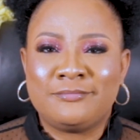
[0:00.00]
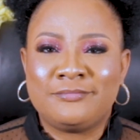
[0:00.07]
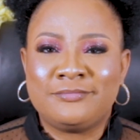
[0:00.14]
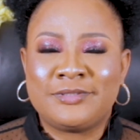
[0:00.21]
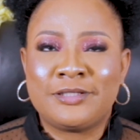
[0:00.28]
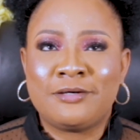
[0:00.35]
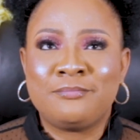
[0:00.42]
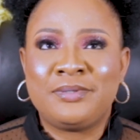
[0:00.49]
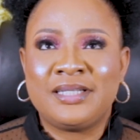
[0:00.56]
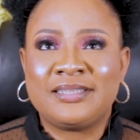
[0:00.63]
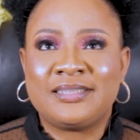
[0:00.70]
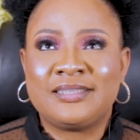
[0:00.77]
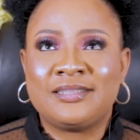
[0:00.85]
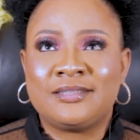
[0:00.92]
some
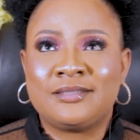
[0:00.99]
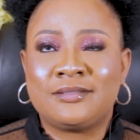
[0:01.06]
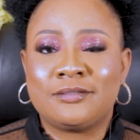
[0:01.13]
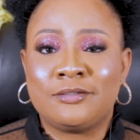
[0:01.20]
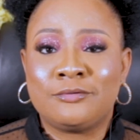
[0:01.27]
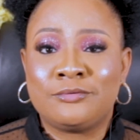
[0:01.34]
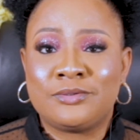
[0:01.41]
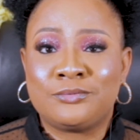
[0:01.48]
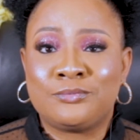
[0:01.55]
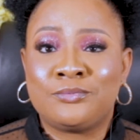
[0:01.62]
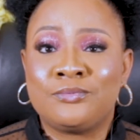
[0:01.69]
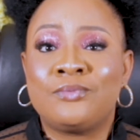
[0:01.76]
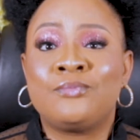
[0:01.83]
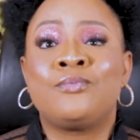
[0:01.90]
places would
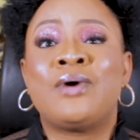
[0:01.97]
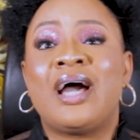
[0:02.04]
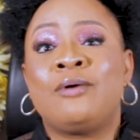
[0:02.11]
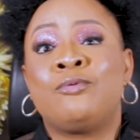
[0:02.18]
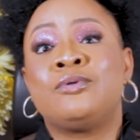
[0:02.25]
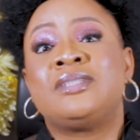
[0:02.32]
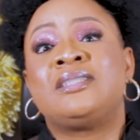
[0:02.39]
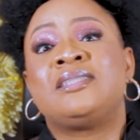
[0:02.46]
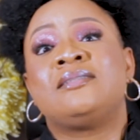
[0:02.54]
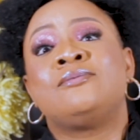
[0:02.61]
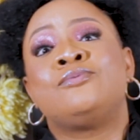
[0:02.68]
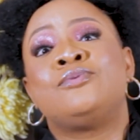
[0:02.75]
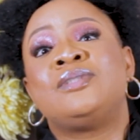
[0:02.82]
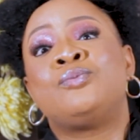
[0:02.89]

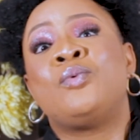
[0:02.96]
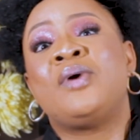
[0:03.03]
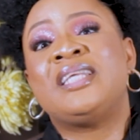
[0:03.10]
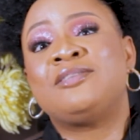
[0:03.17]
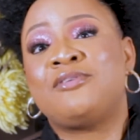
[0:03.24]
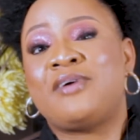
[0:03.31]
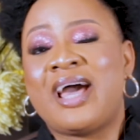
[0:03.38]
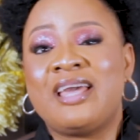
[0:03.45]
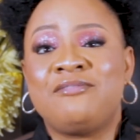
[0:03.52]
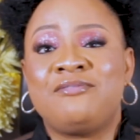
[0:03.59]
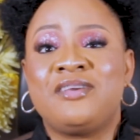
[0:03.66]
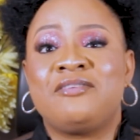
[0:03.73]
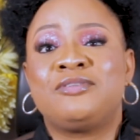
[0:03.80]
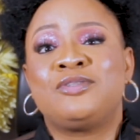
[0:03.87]
wait for
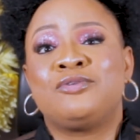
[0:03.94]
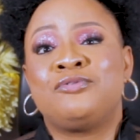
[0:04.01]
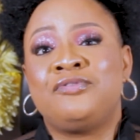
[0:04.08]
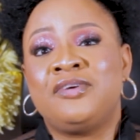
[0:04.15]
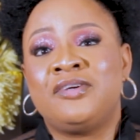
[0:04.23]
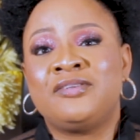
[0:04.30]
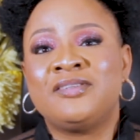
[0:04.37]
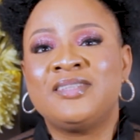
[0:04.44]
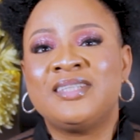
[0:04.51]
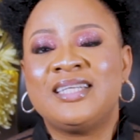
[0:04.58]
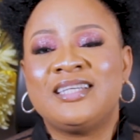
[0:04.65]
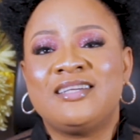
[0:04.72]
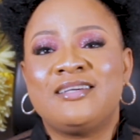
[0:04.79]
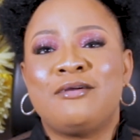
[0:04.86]
IVF to fail
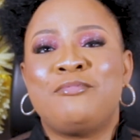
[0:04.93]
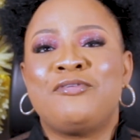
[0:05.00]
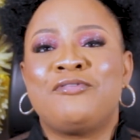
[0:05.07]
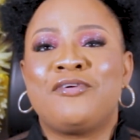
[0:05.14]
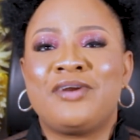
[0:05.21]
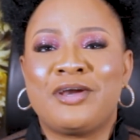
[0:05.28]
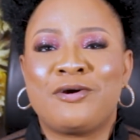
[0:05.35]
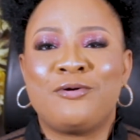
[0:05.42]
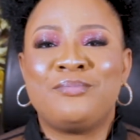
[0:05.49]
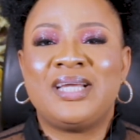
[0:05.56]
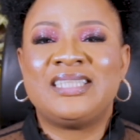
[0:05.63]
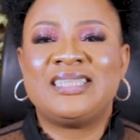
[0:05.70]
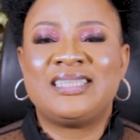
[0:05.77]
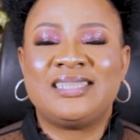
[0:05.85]
before
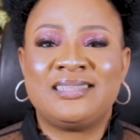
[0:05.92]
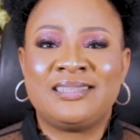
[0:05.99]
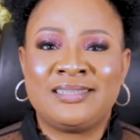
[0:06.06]
recommending